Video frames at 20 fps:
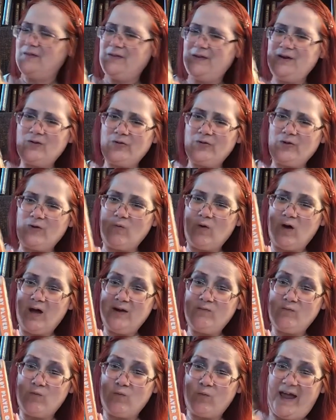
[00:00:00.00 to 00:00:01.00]
You know, the
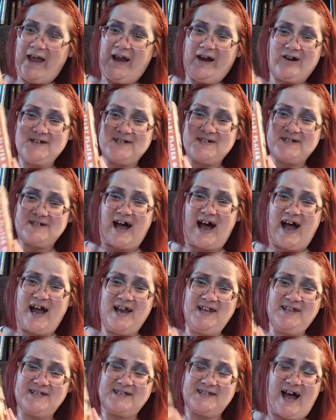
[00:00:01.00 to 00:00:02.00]
one weird
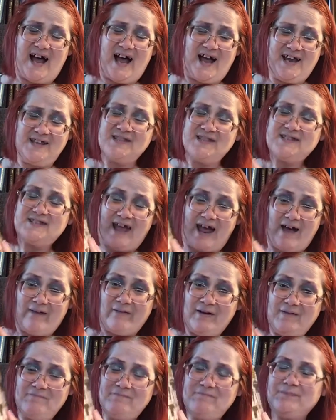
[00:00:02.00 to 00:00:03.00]
science, science, that
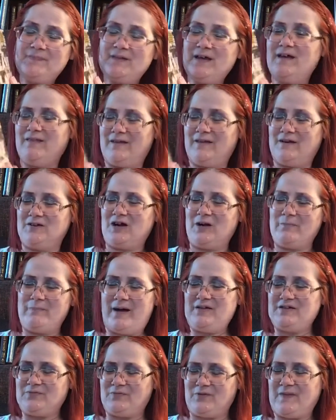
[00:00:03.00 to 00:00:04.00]
one. I talk
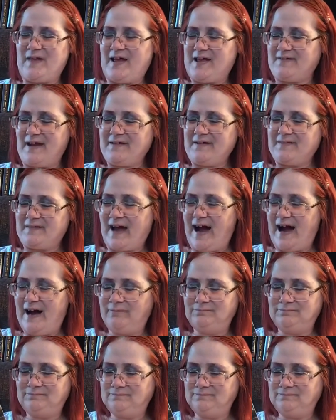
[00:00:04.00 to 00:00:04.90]
about different things like that.